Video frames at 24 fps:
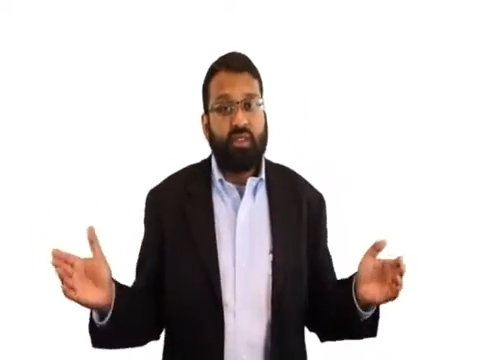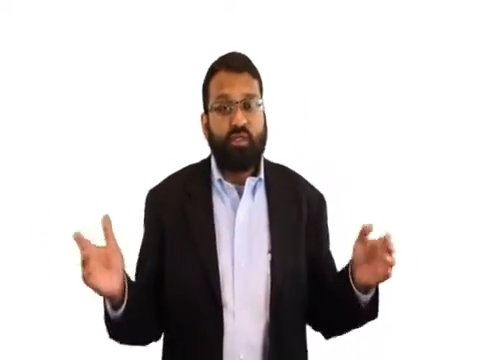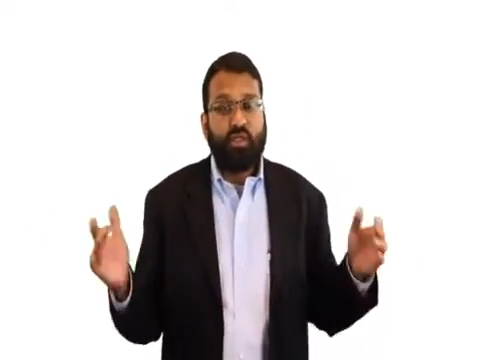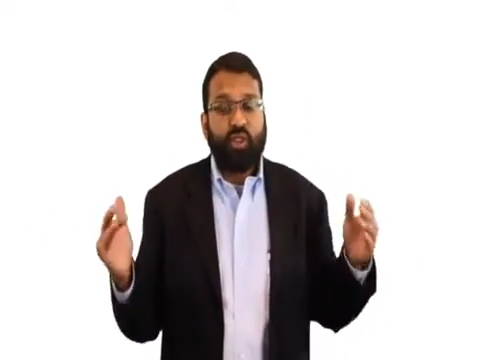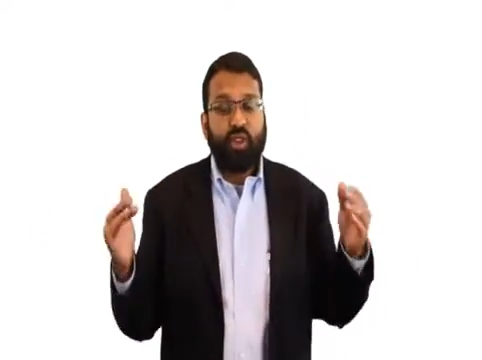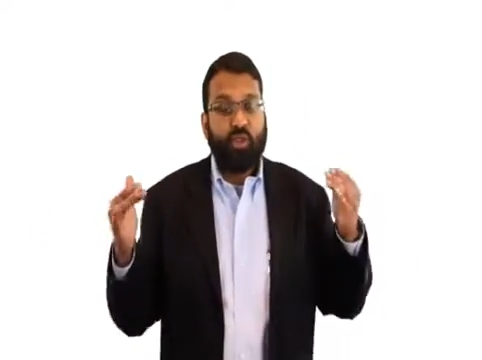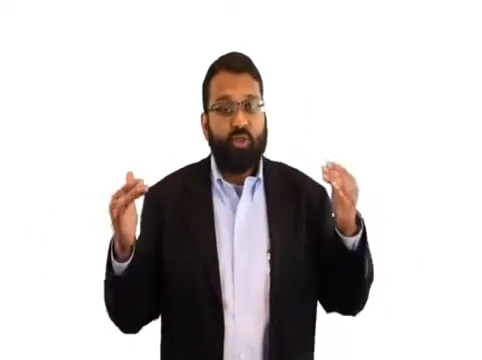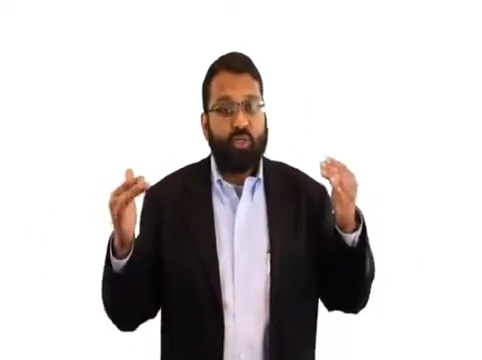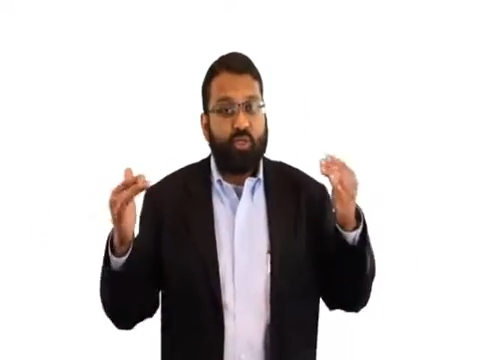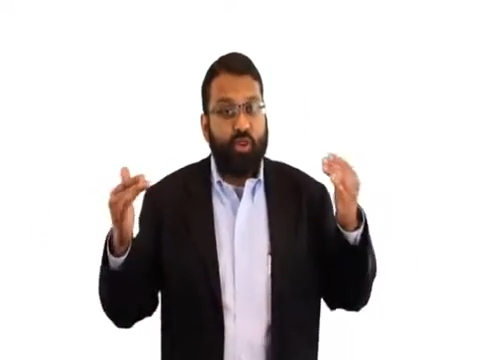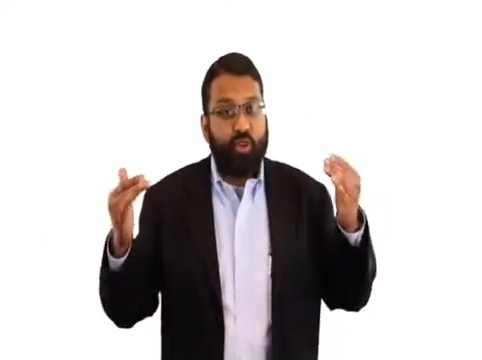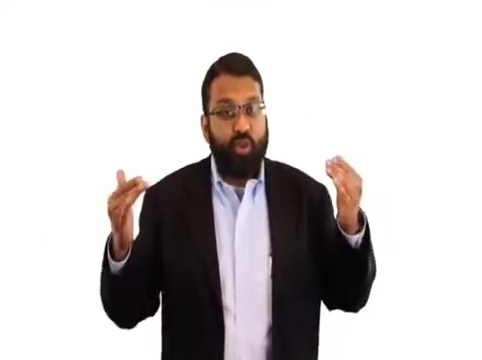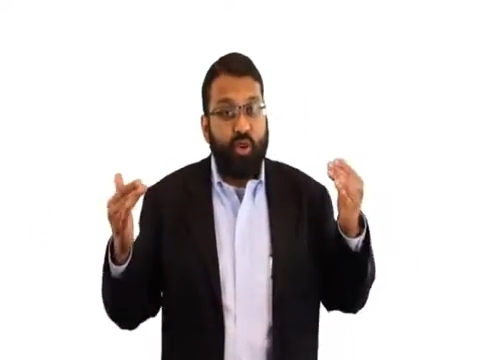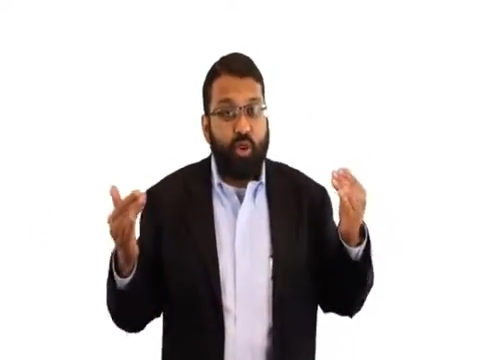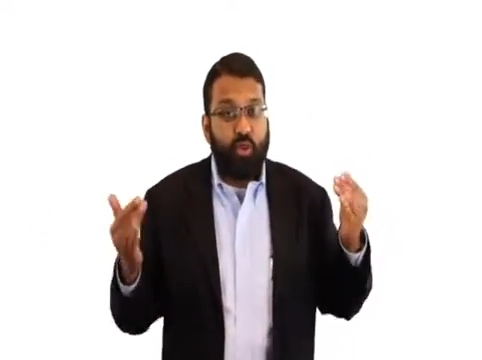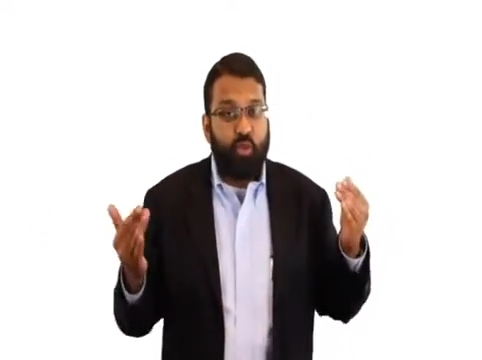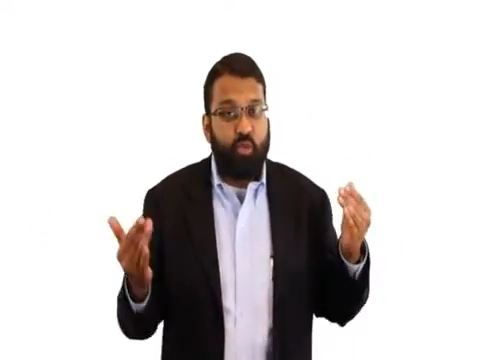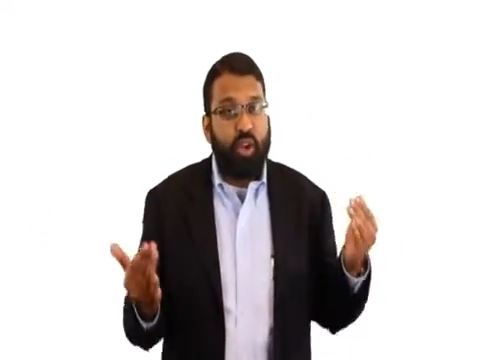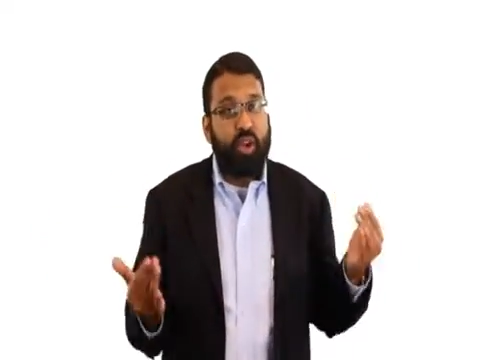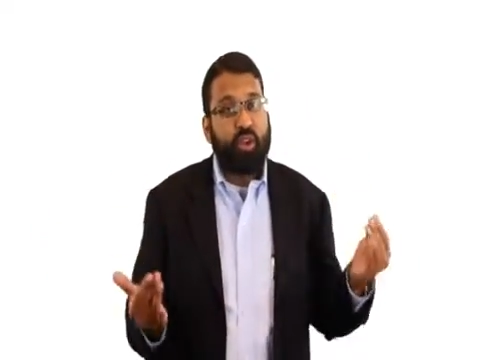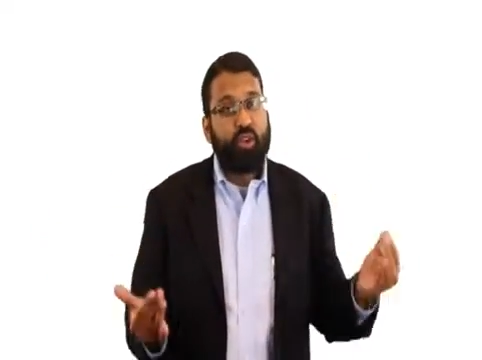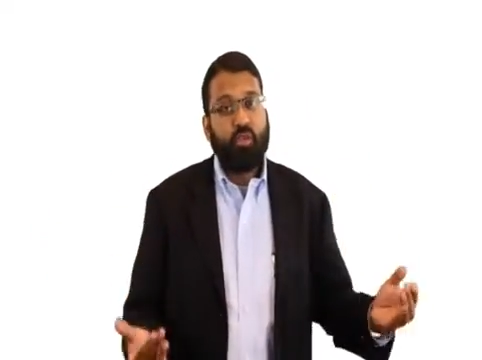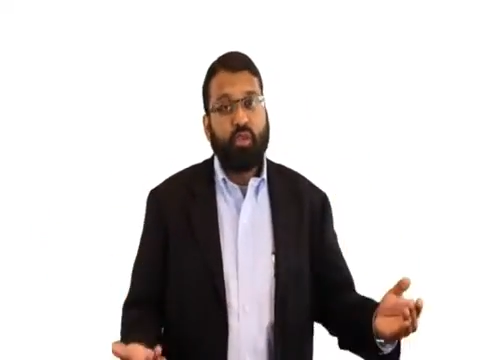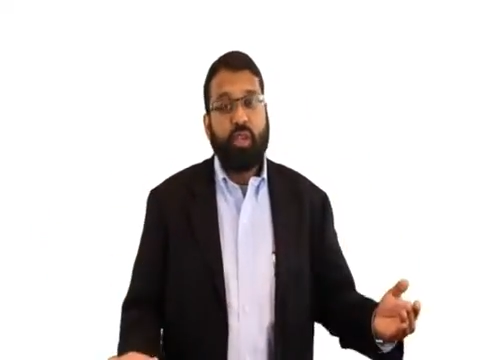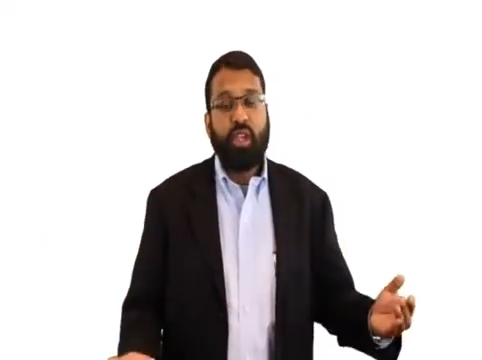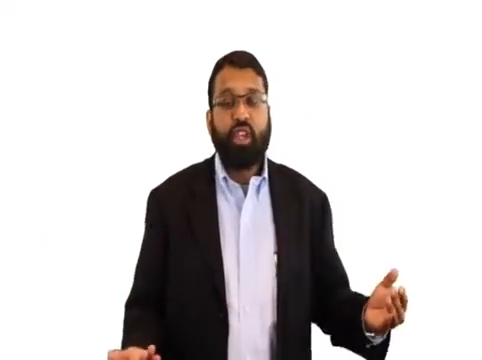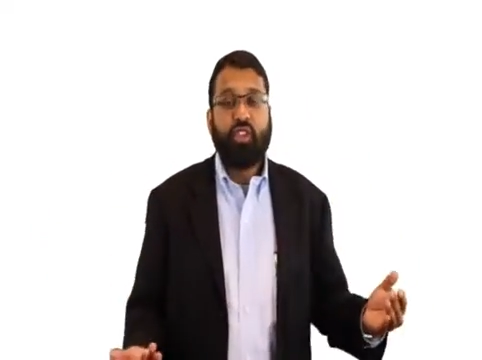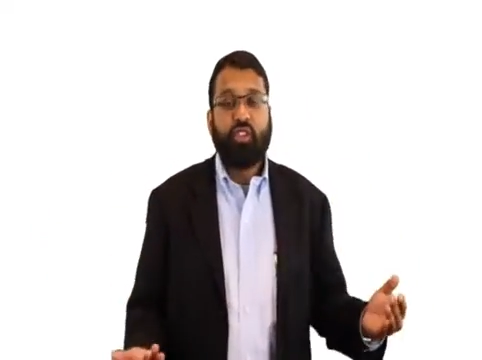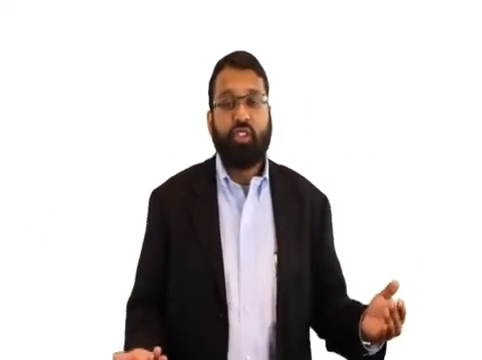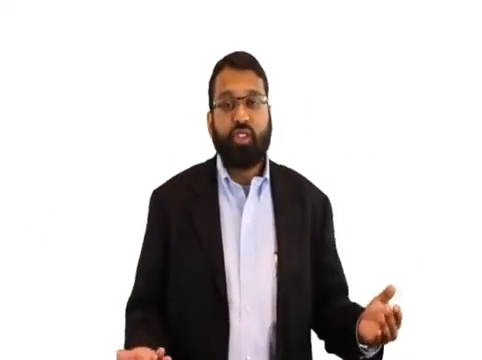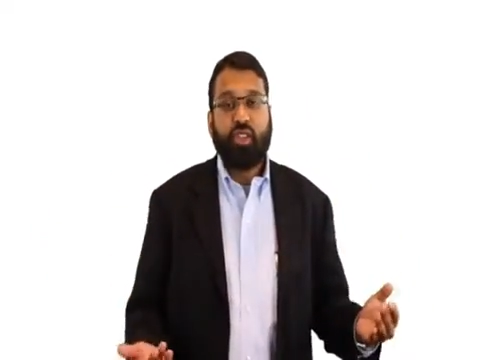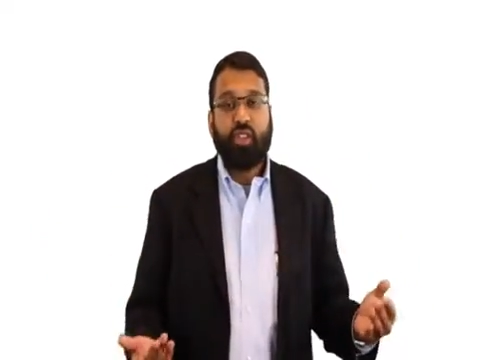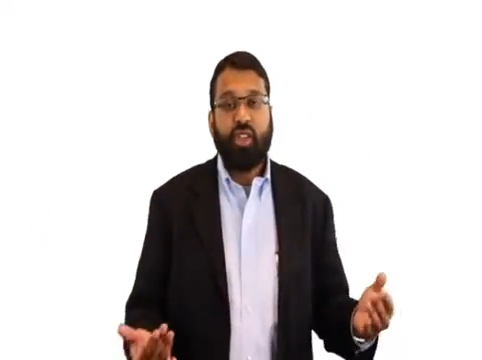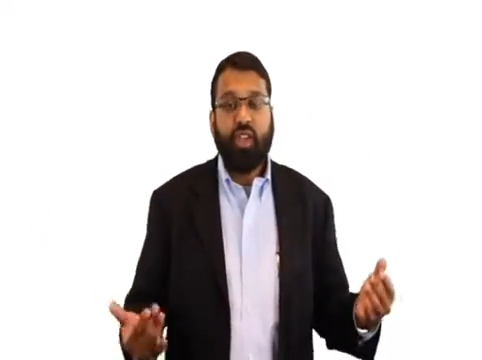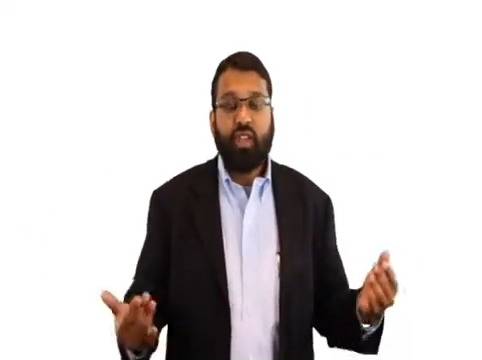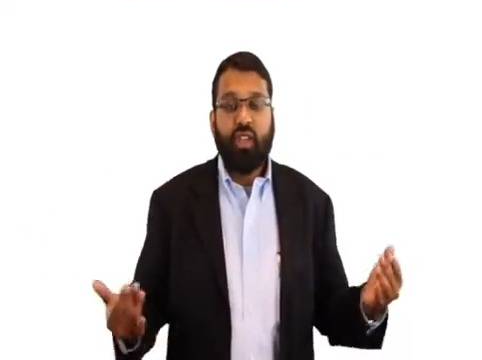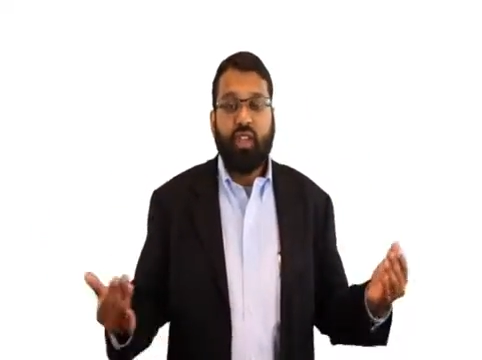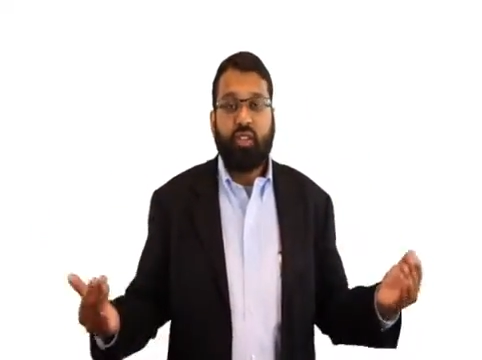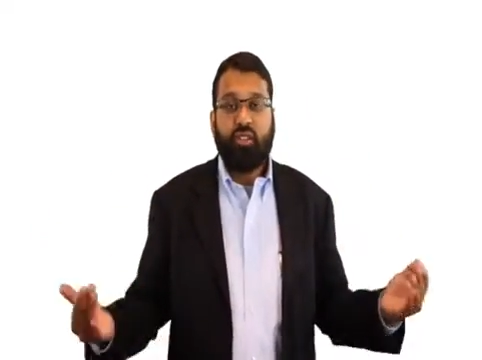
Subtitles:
it's also recreation.